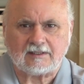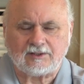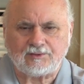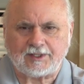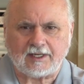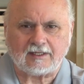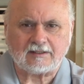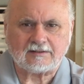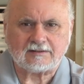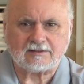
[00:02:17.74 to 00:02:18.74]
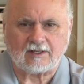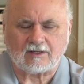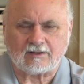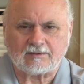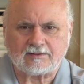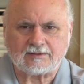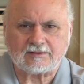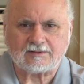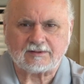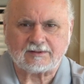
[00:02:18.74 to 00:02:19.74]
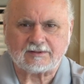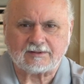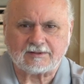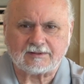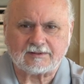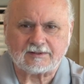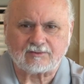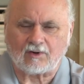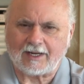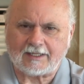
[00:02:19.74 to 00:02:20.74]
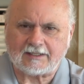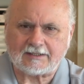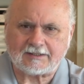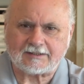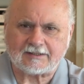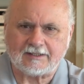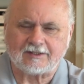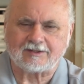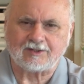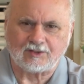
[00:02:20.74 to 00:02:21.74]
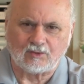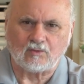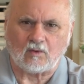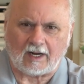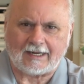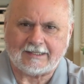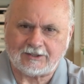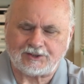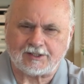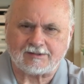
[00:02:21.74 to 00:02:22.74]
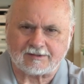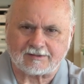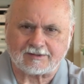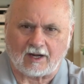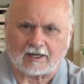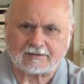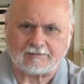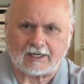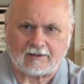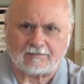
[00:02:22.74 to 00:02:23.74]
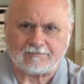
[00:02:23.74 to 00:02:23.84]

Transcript: You can't, you know, grace is the new wine Jesus talked about.